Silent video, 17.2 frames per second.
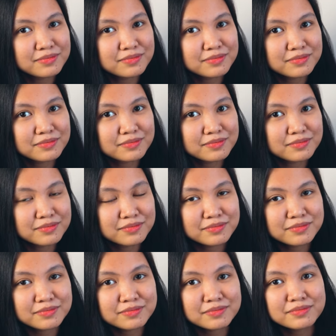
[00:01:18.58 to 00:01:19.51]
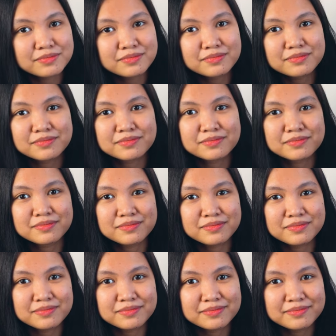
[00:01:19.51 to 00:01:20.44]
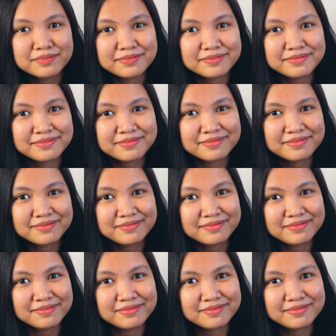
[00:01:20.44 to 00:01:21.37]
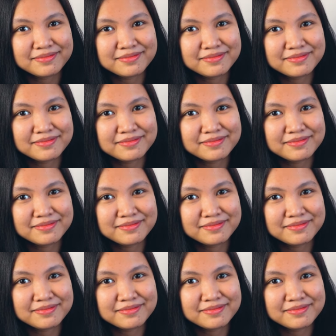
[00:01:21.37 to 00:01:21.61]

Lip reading: (silent)